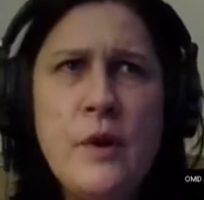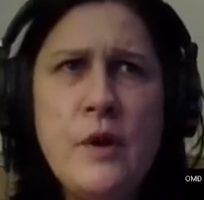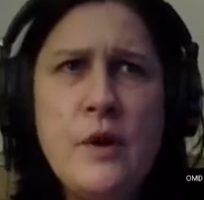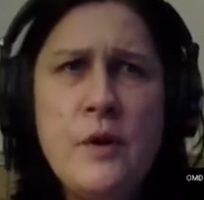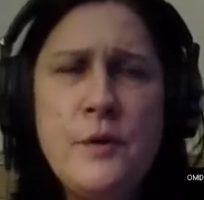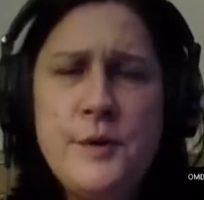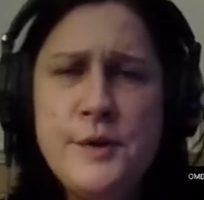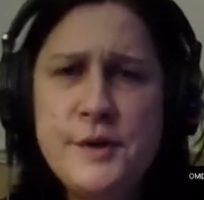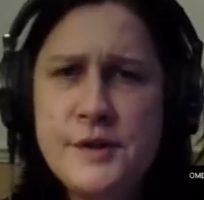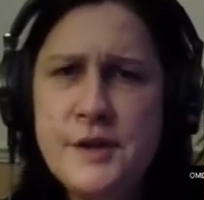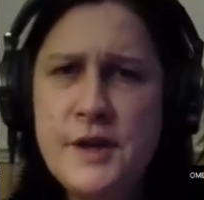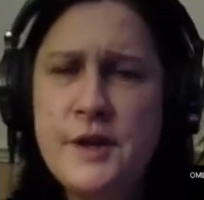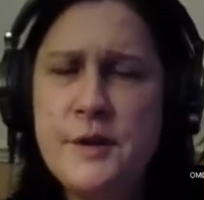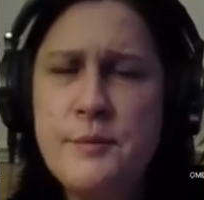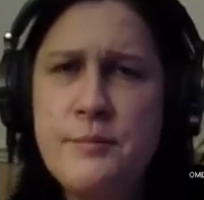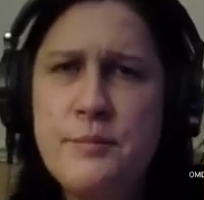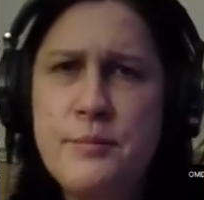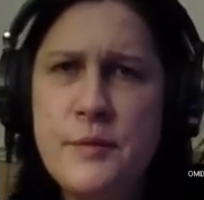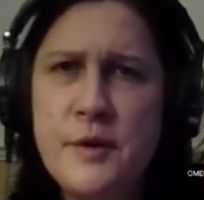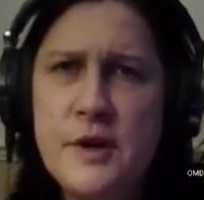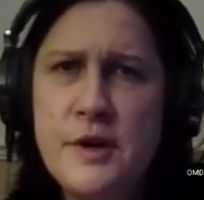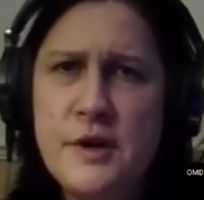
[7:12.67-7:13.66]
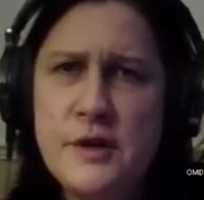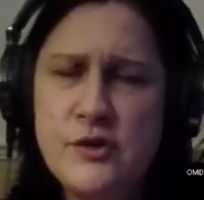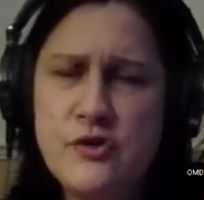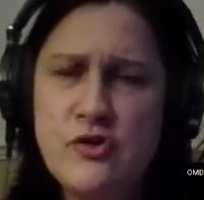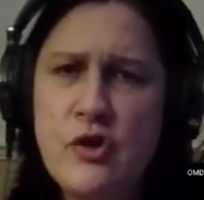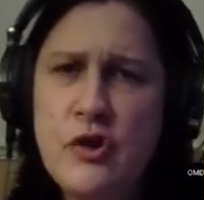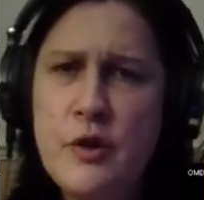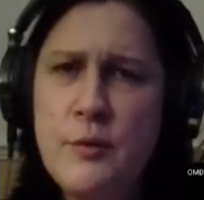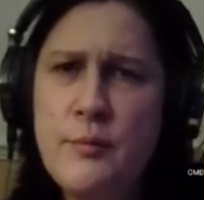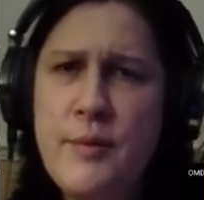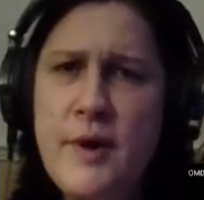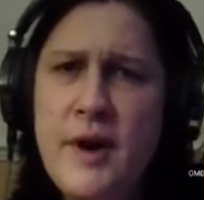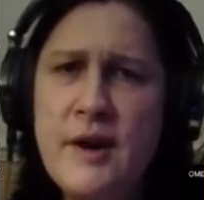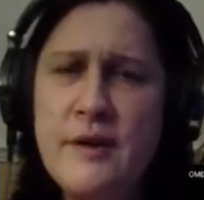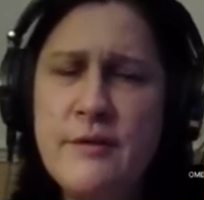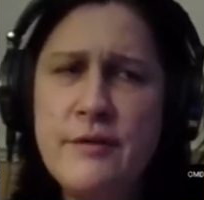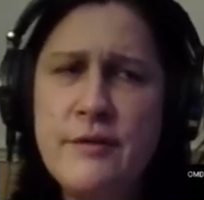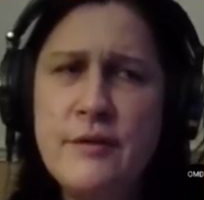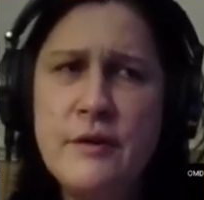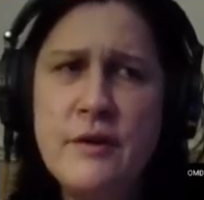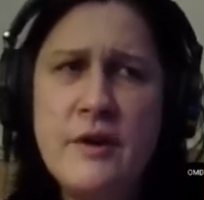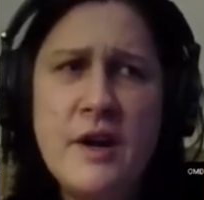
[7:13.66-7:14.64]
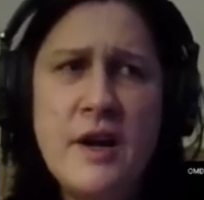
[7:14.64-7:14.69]
who is like uh, strong and
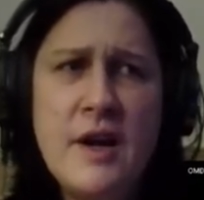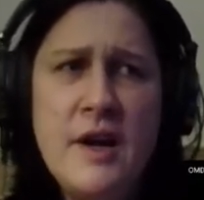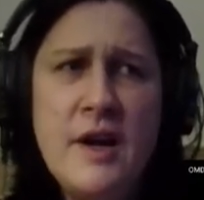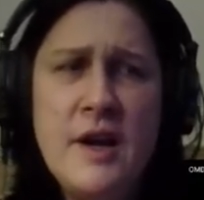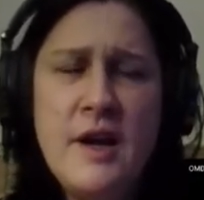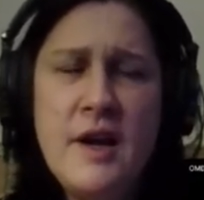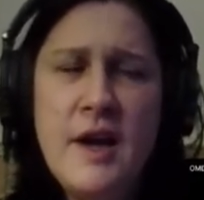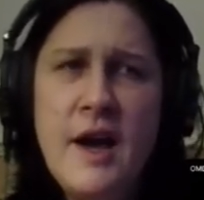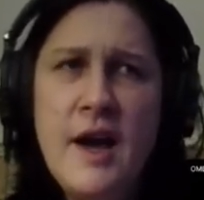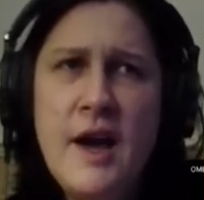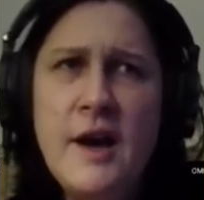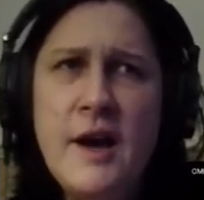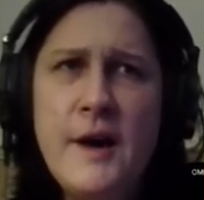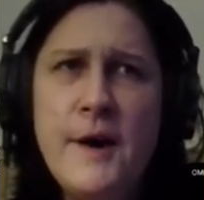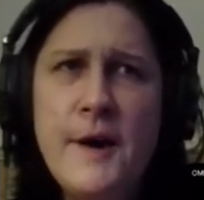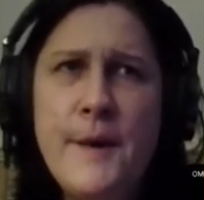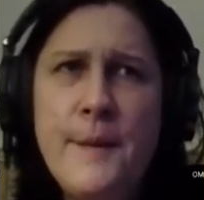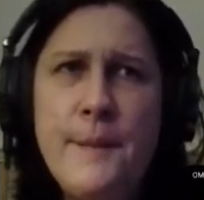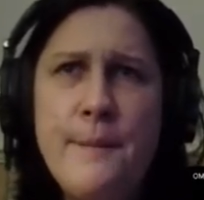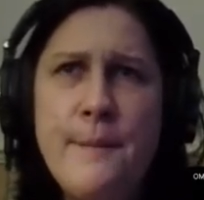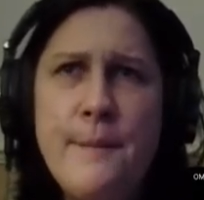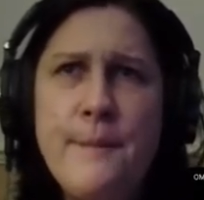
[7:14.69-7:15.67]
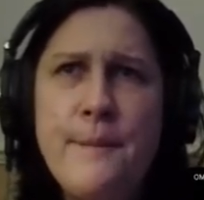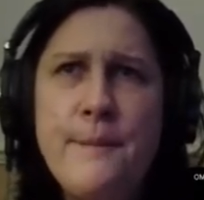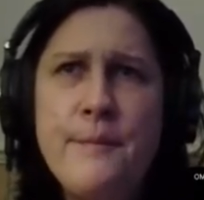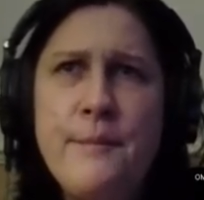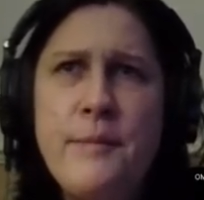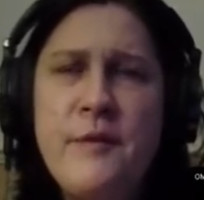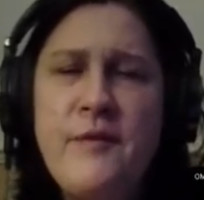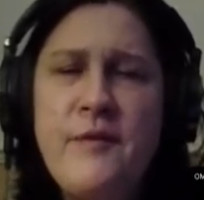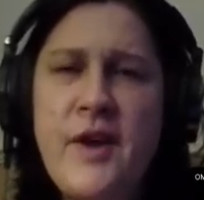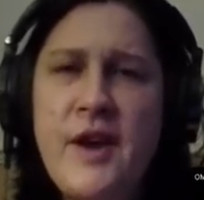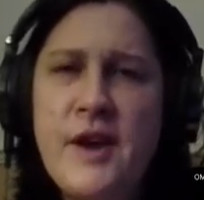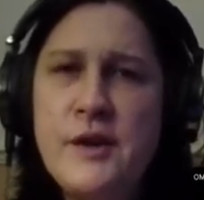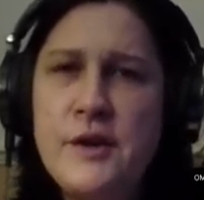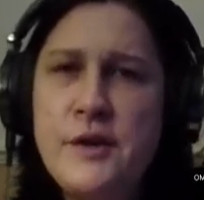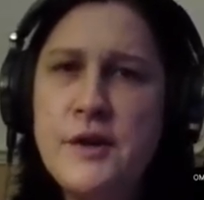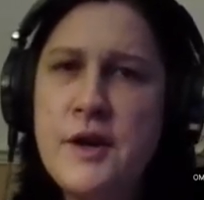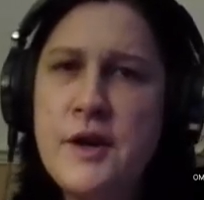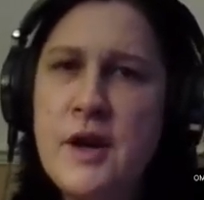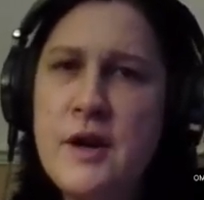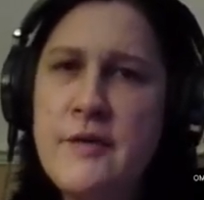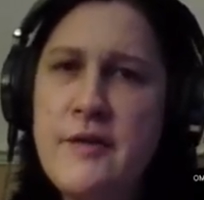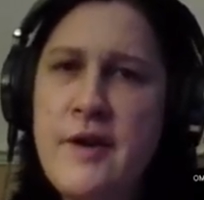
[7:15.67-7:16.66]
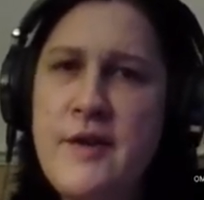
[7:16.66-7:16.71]
powerful, um, but then you
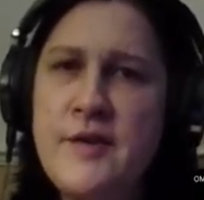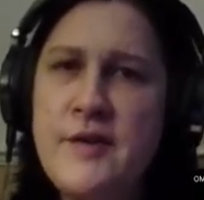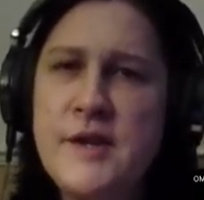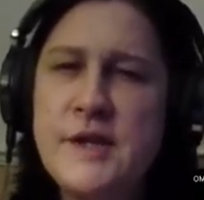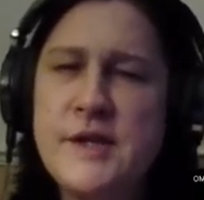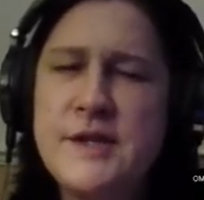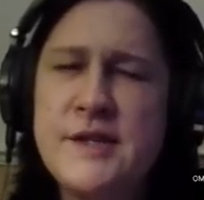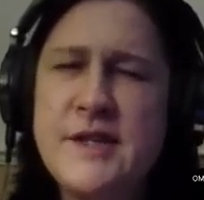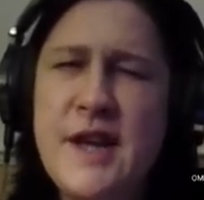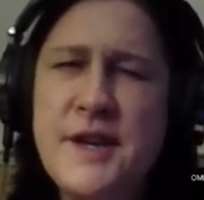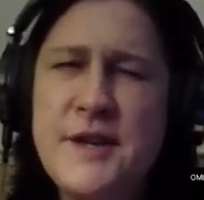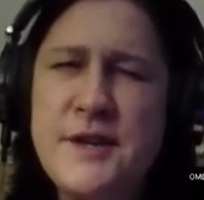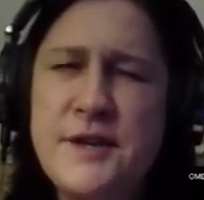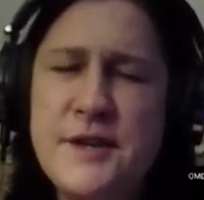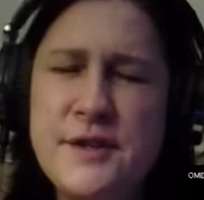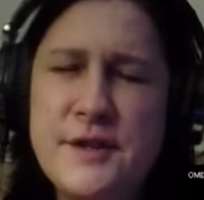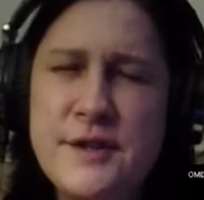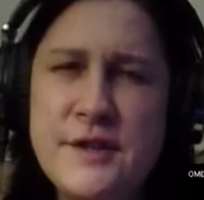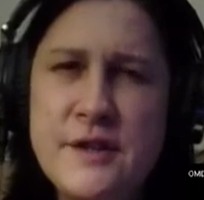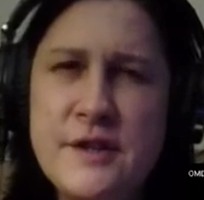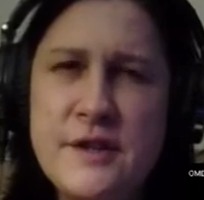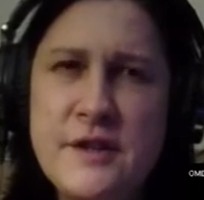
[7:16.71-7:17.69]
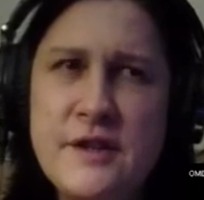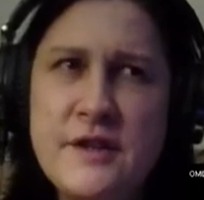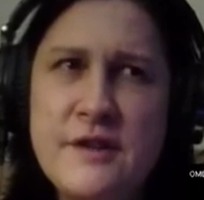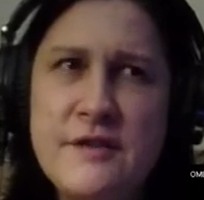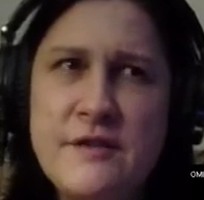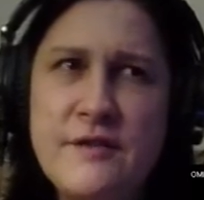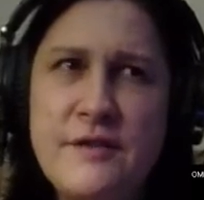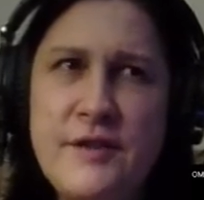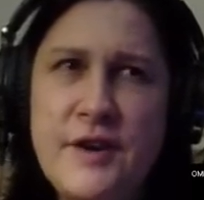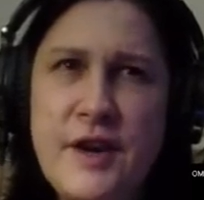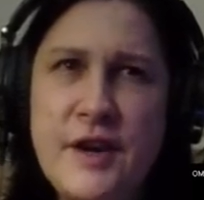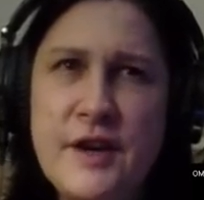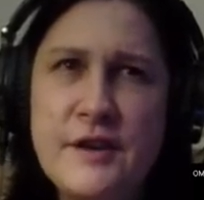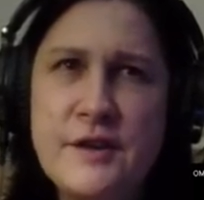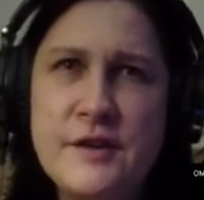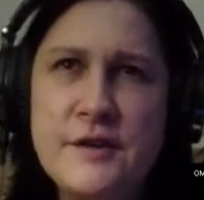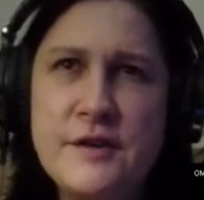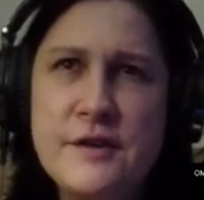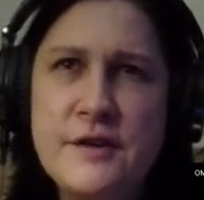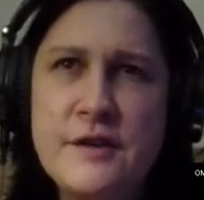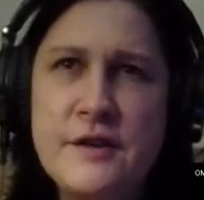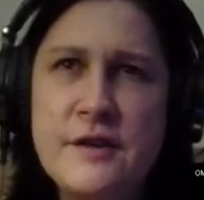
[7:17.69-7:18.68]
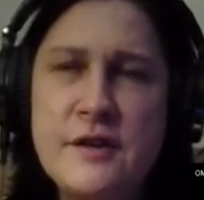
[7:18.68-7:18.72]
kind of have that sadness
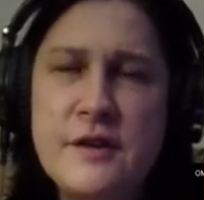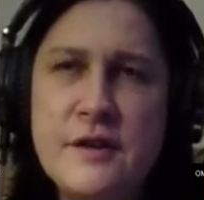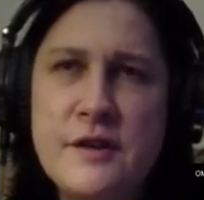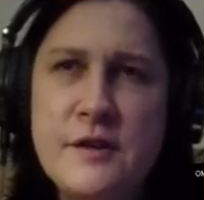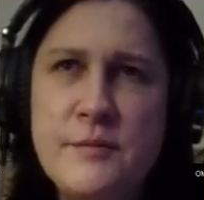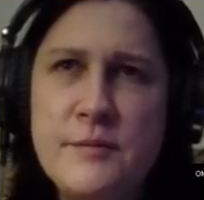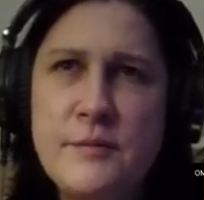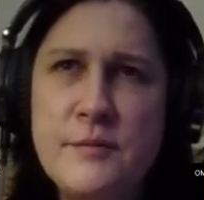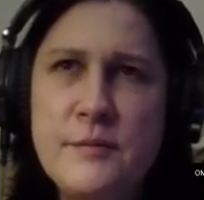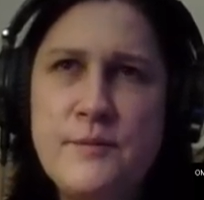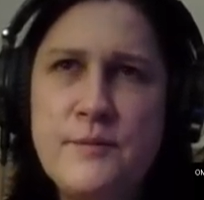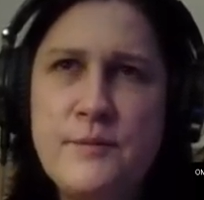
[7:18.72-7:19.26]
that um,